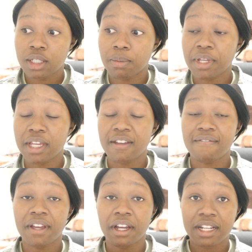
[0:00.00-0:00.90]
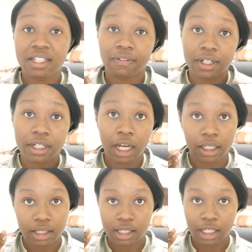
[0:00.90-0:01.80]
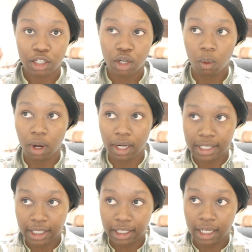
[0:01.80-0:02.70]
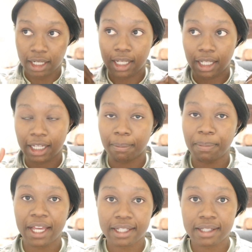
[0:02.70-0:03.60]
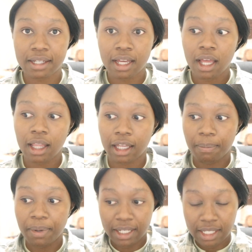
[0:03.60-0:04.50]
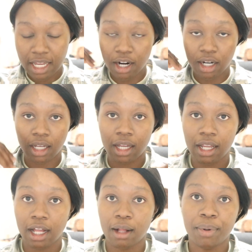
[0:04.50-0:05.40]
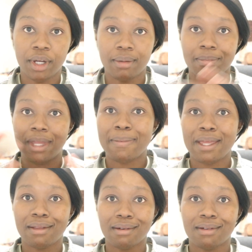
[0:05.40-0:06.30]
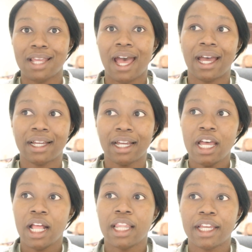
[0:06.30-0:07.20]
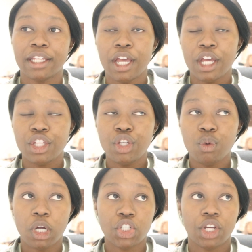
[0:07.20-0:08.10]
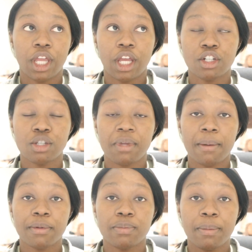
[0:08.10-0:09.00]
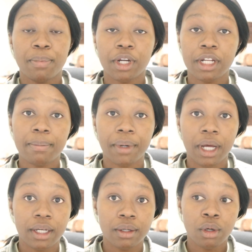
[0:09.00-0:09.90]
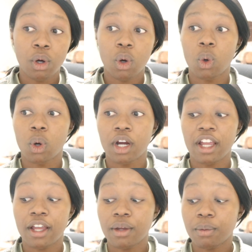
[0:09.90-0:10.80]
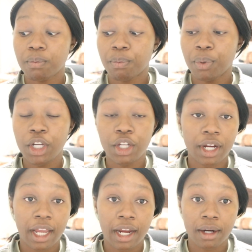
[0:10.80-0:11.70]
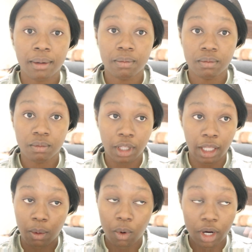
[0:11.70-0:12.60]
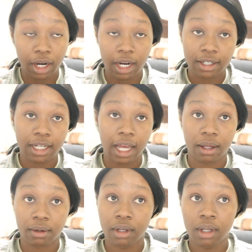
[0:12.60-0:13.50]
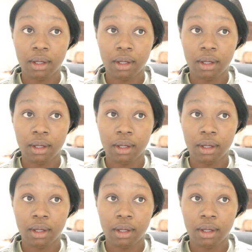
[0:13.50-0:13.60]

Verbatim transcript: to be various different cuts. Like, you don't want it to cut it like a pix, like a pixie haircut. I'll put maybe a little tag. Like, you want your hair to be able to be put in a bun or put your hair, like wear your hair down